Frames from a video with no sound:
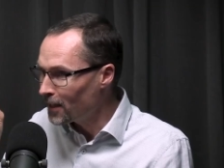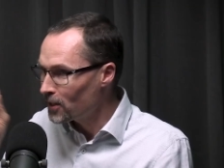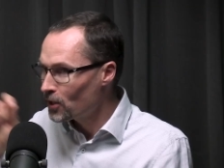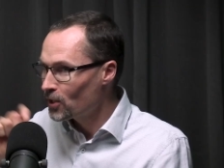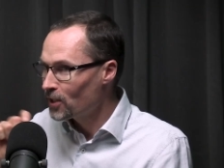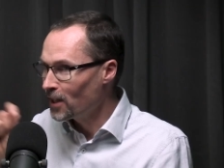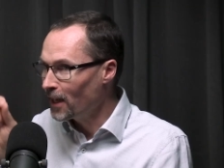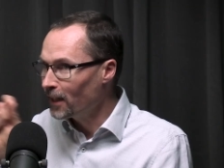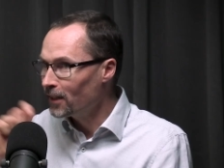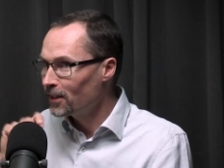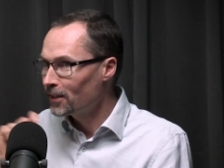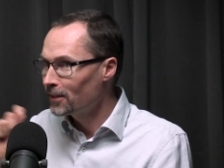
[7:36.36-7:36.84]
are
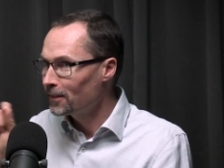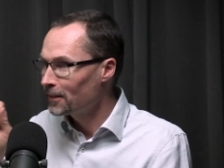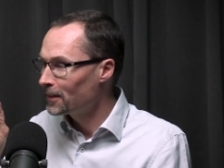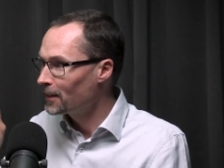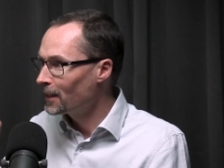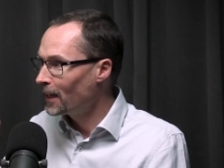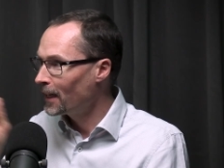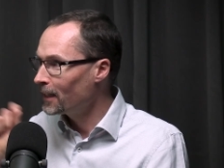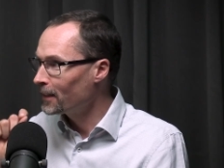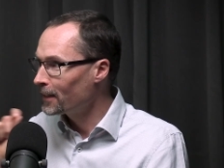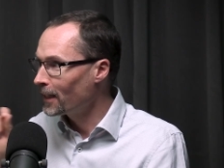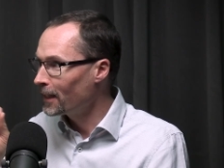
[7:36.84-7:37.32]
set,
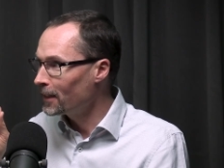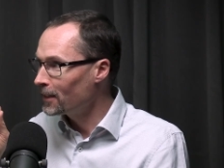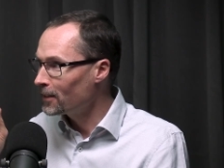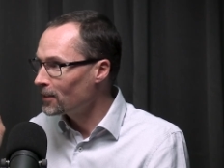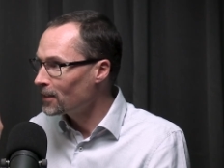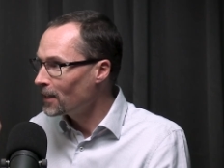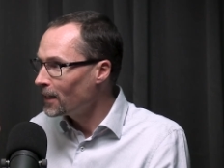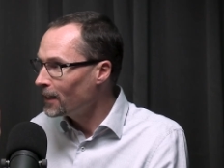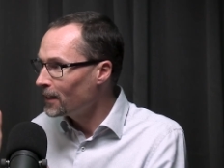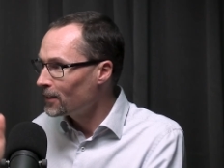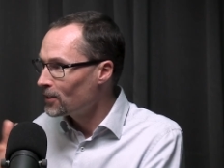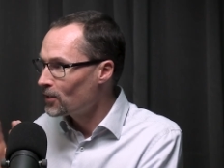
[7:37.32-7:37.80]
and
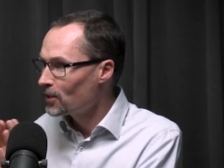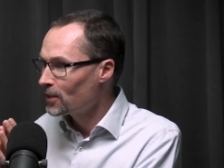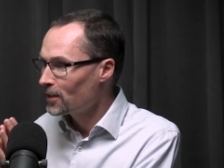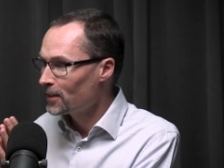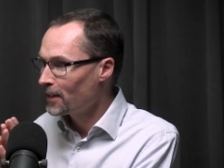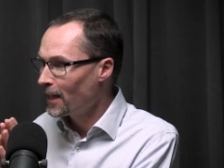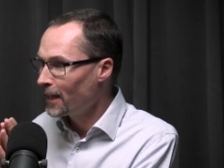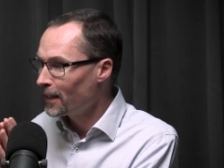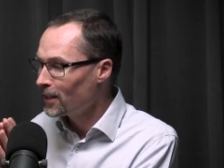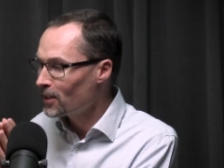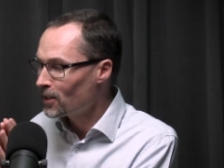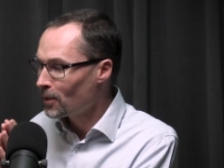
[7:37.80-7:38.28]
that is
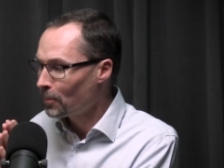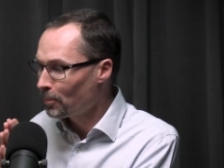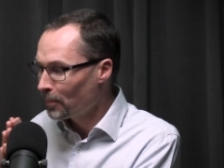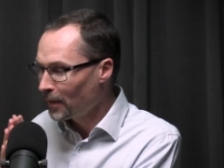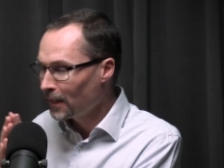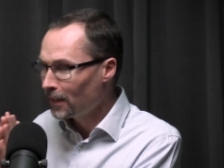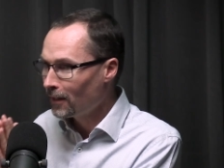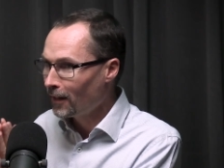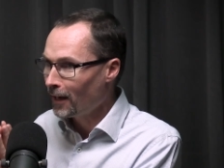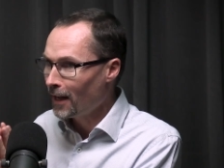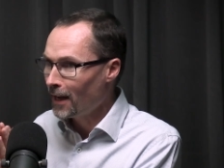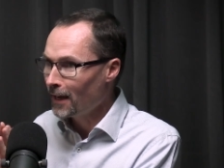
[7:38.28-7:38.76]
a
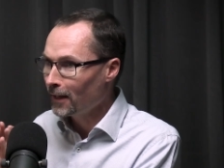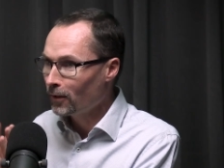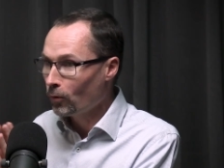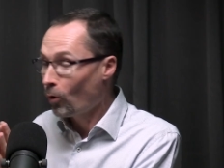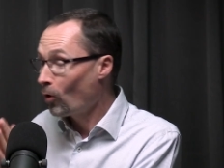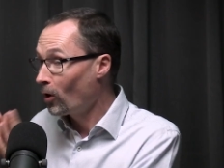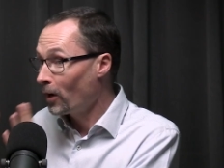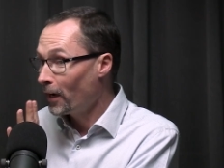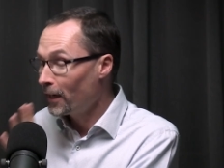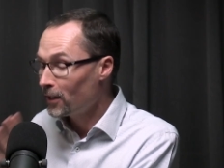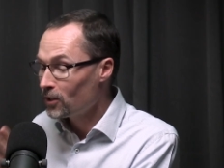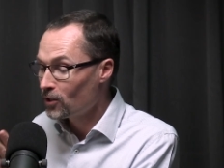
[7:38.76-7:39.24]
bit
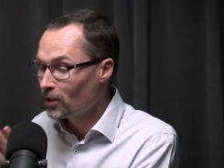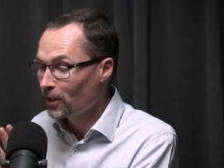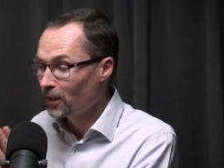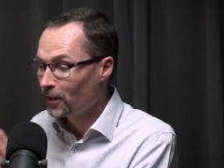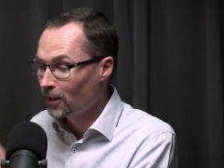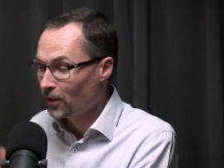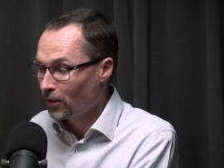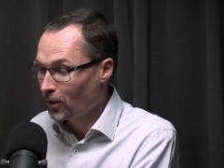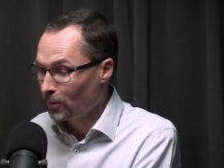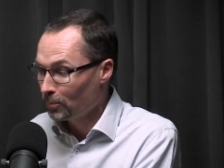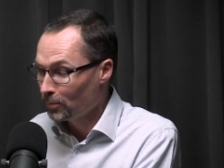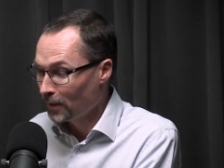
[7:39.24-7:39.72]
like, or
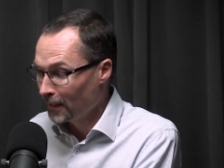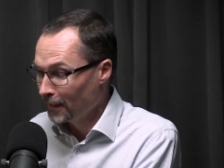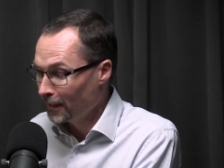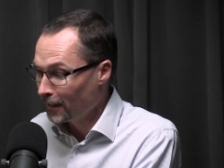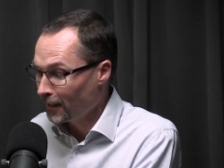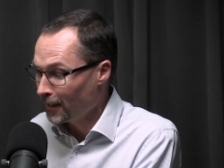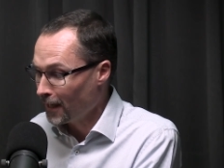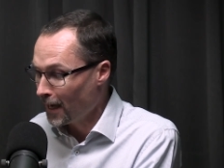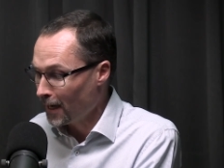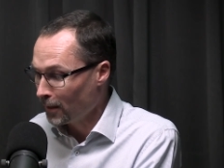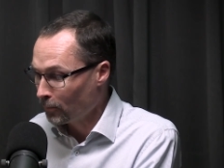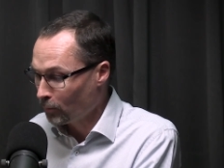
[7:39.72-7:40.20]
actually
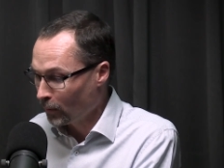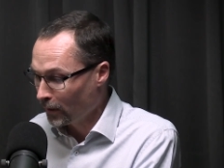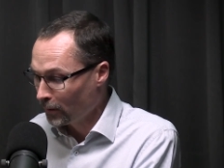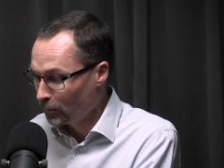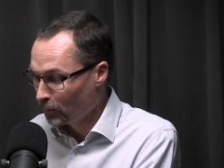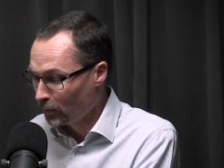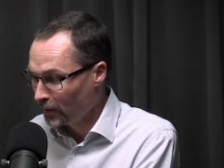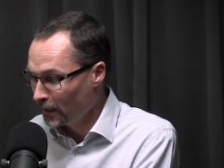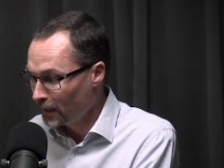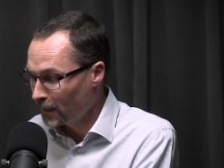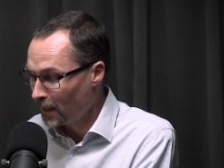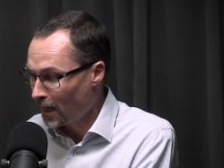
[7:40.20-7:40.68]
completely like
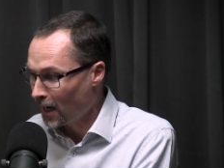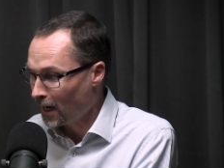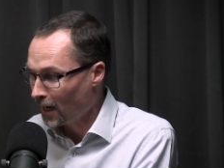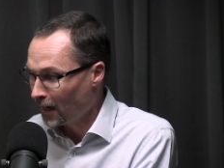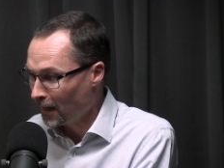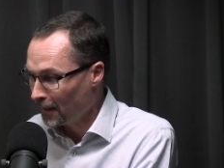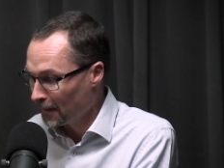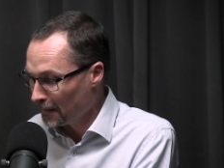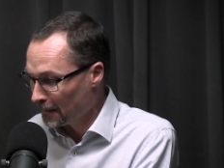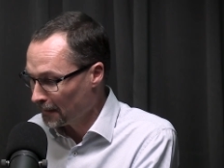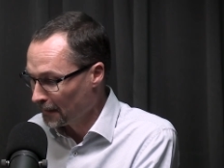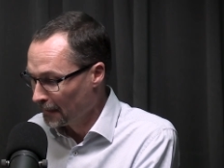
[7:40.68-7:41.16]
when we
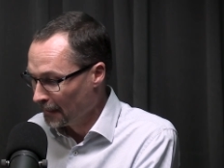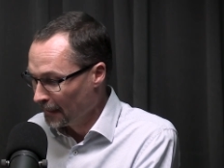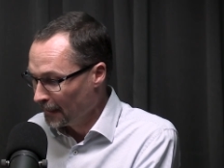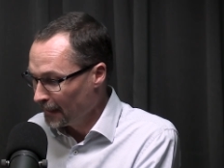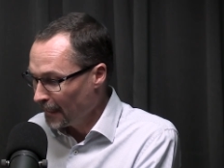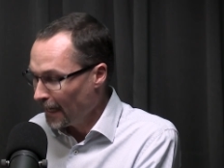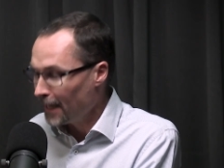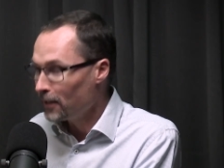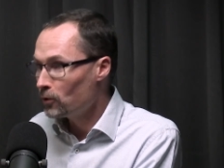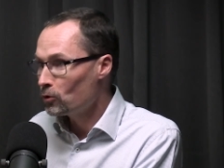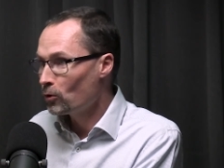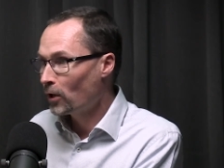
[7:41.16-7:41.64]
are
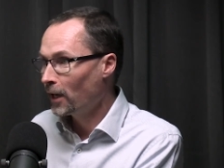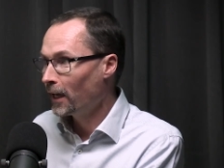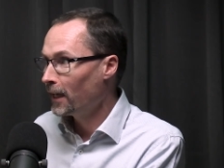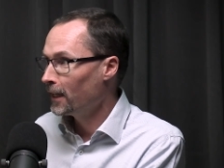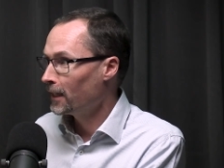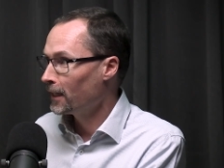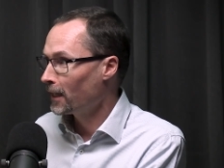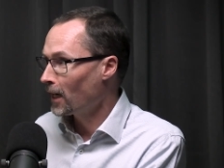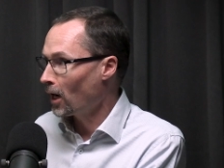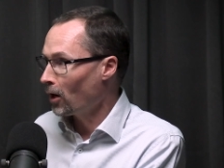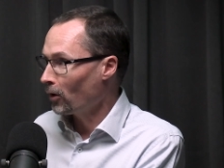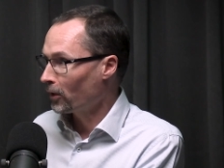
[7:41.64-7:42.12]

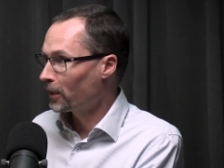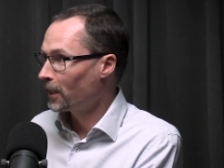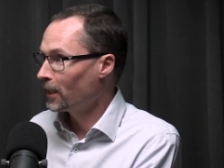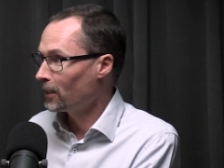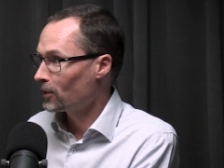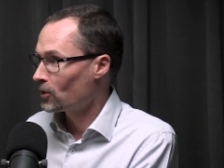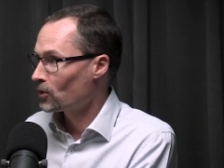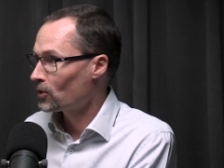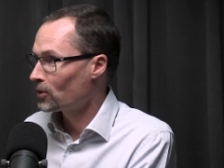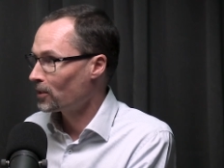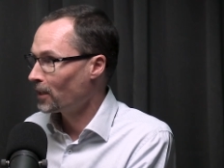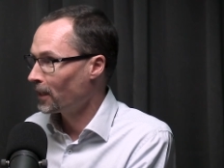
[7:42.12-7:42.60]
educating our
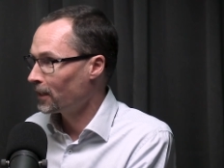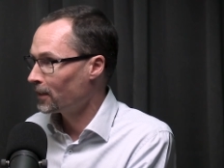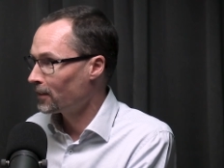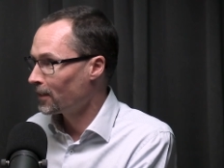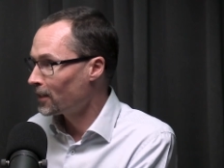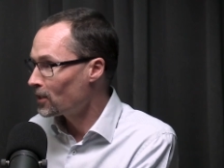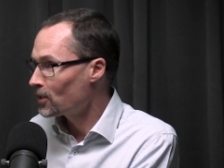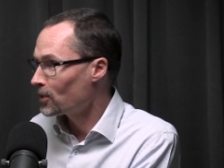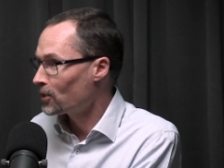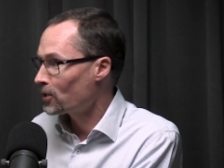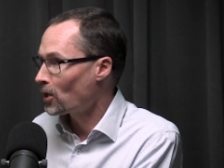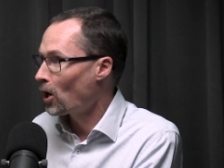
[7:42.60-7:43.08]
kids that
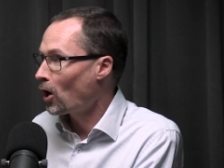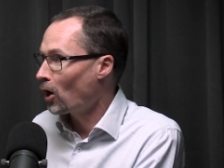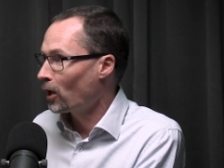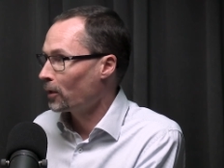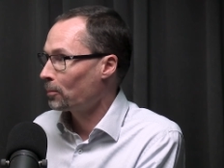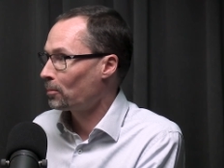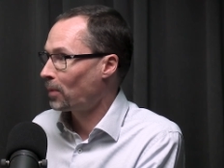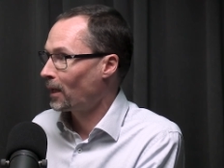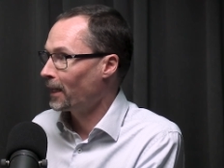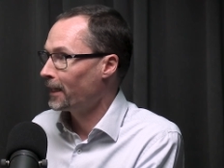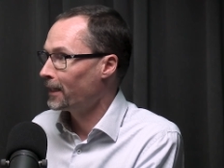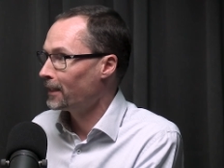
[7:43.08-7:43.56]
this is a
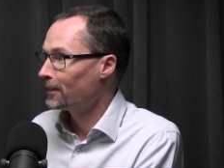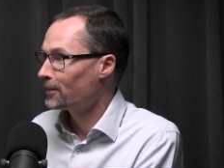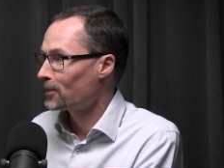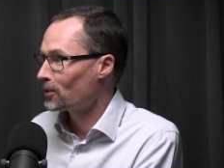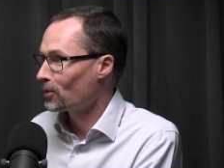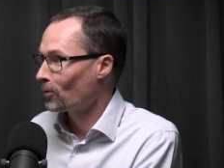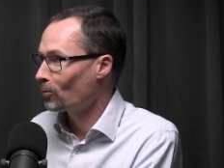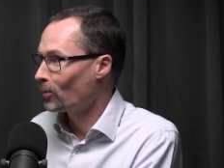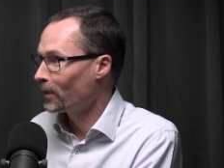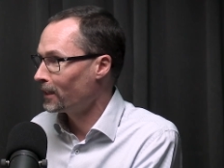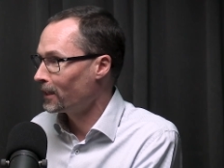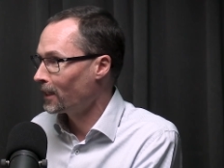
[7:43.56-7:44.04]
hot plate.
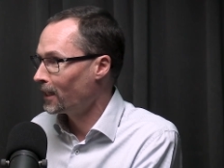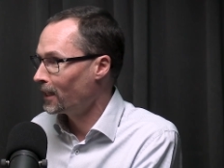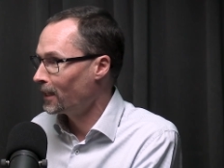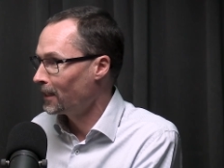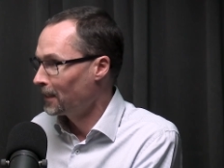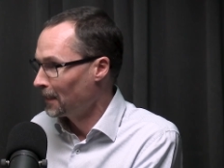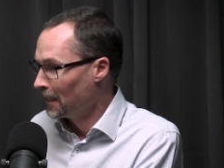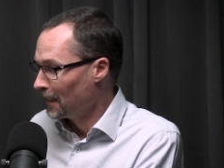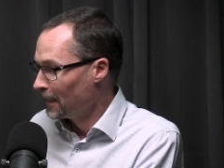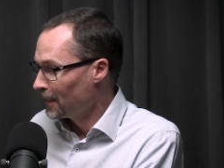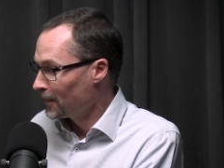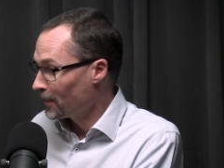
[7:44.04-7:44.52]
So when
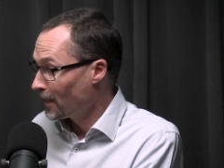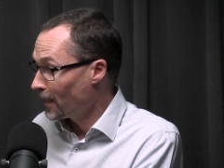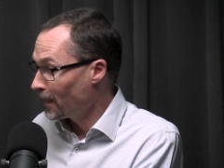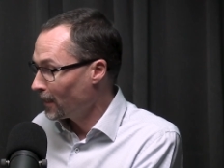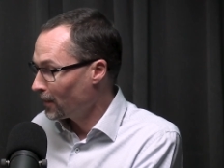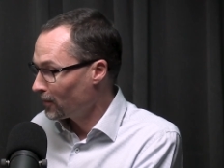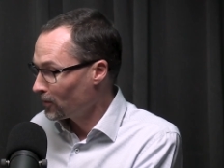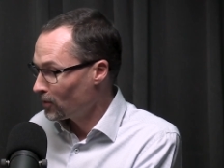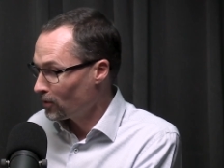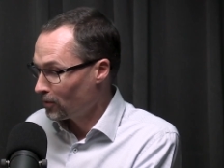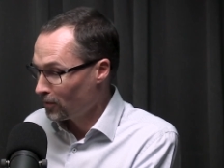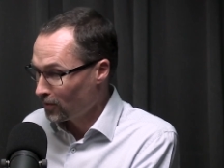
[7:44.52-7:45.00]
they
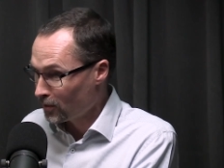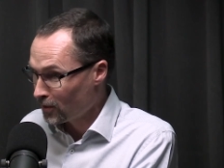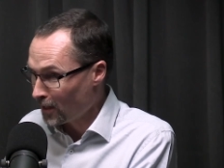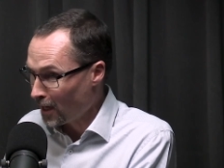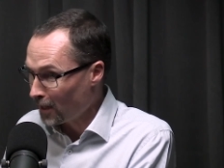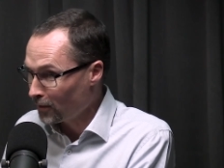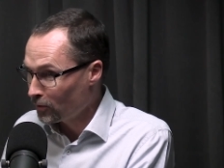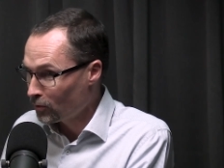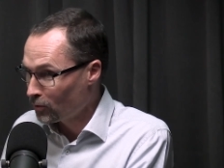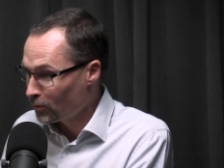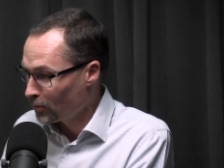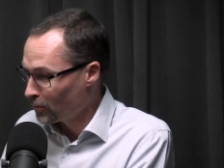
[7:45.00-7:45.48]

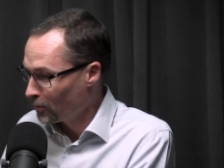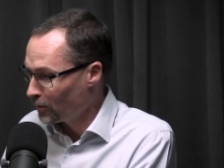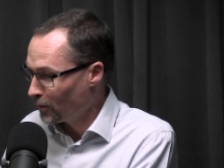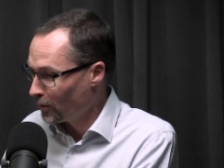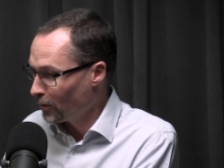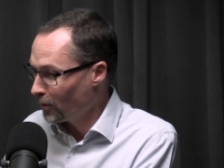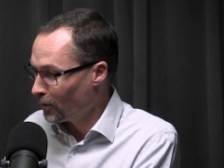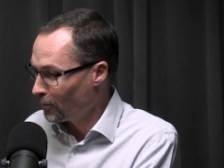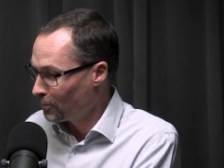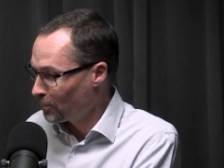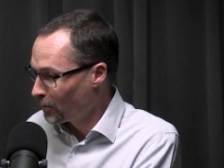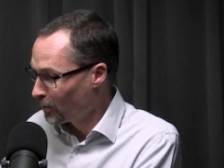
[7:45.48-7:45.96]
start
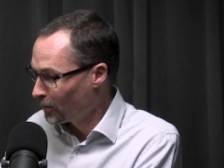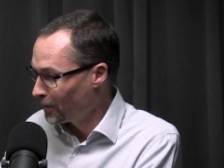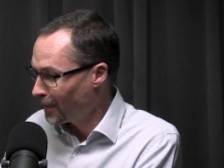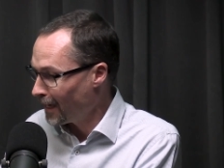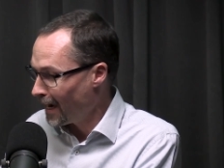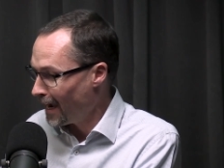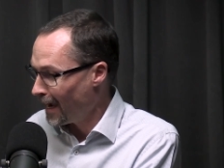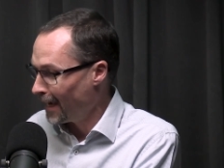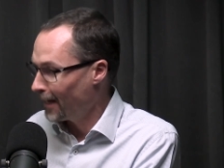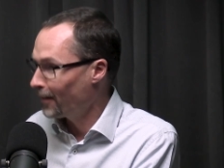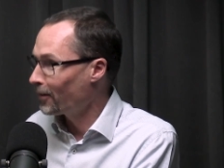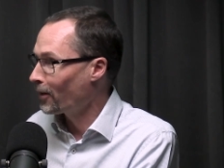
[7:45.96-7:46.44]
to put
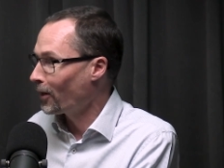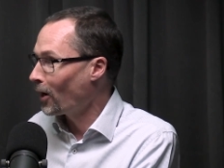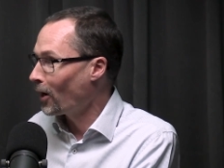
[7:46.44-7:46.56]
their hand